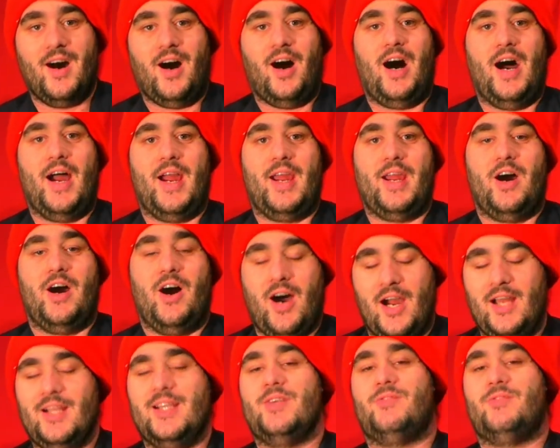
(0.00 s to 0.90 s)
I
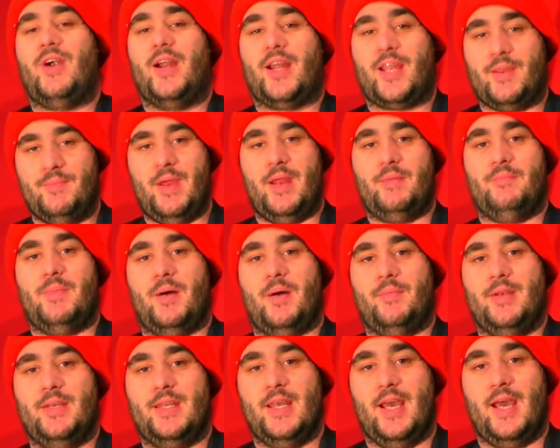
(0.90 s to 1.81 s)
highly recommend Mum
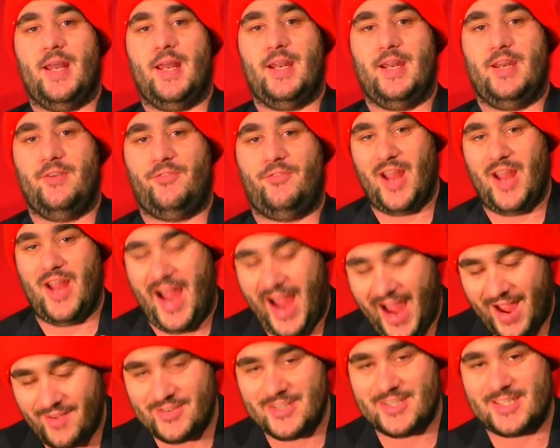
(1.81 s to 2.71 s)
and Dad, and
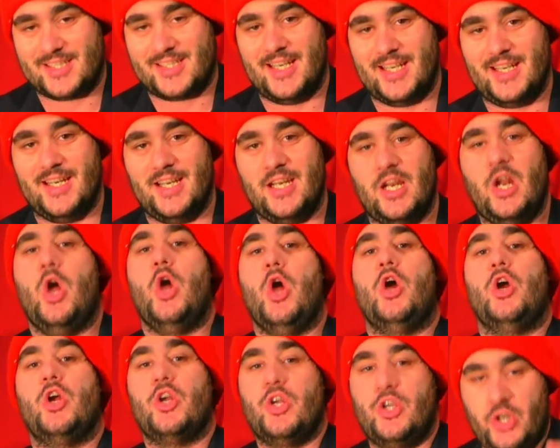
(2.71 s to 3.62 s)
haven't seen it,
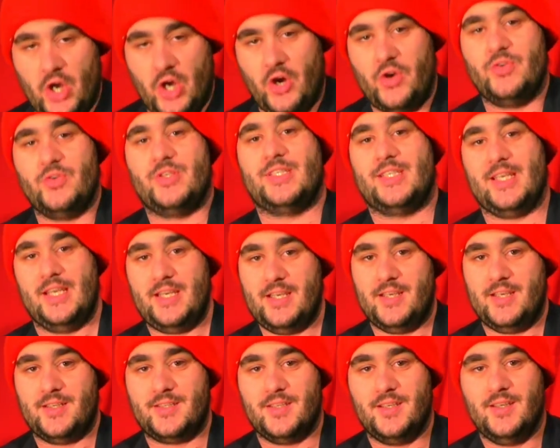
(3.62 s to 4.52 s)
go see
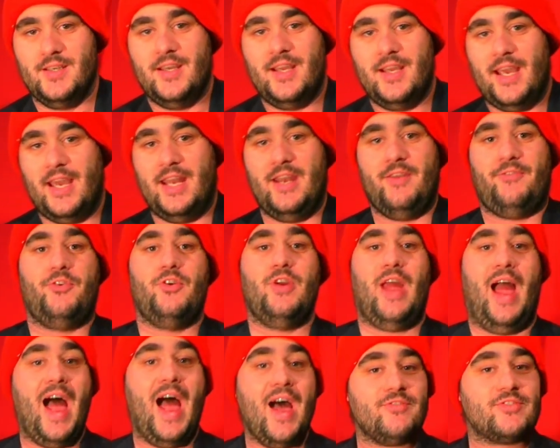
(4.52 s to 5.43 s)
it. And if you
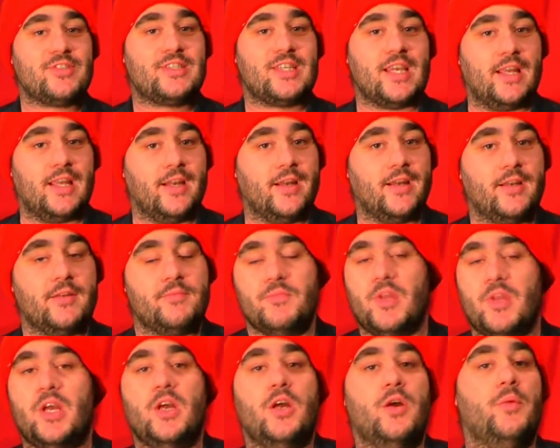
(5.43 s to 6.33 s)
have seen it,
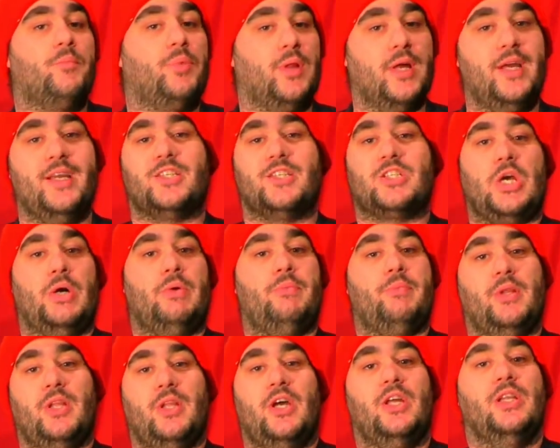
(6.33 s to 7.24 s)
please comment
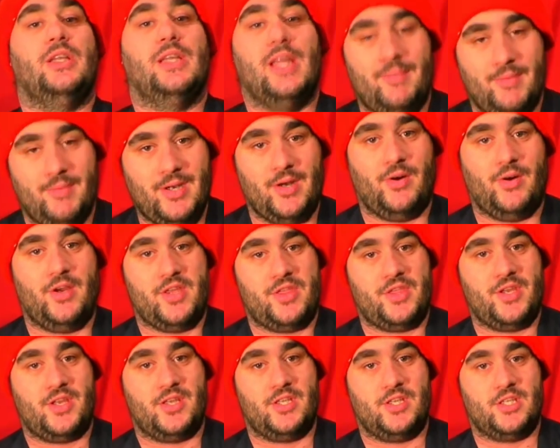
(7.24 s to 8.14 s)
below and let me know what you
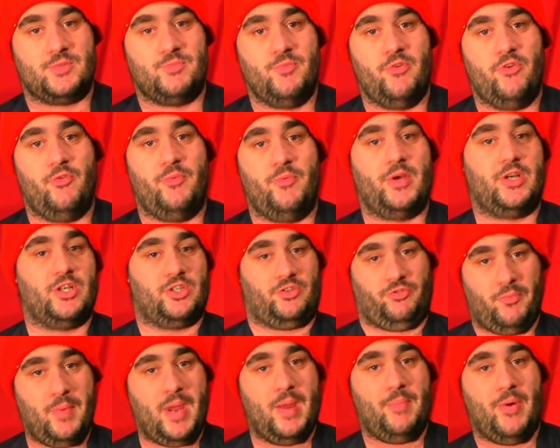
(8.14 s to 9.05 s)
think of this movie, because
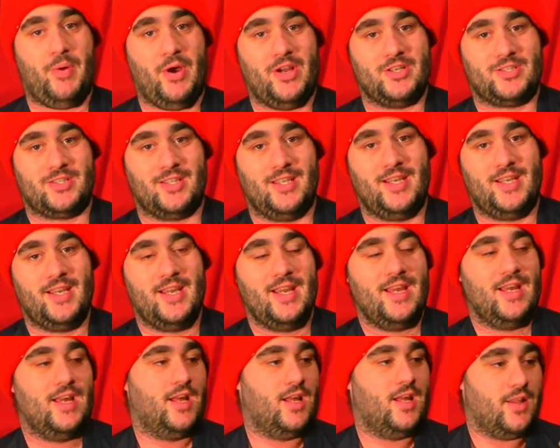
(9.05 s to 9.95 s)
for me personally,
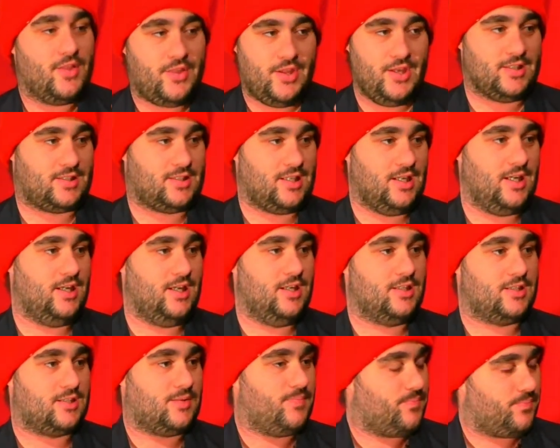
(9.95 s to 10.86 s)
this
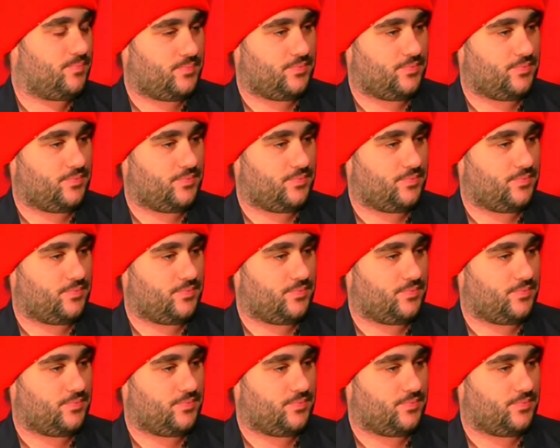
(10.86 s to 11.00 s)
is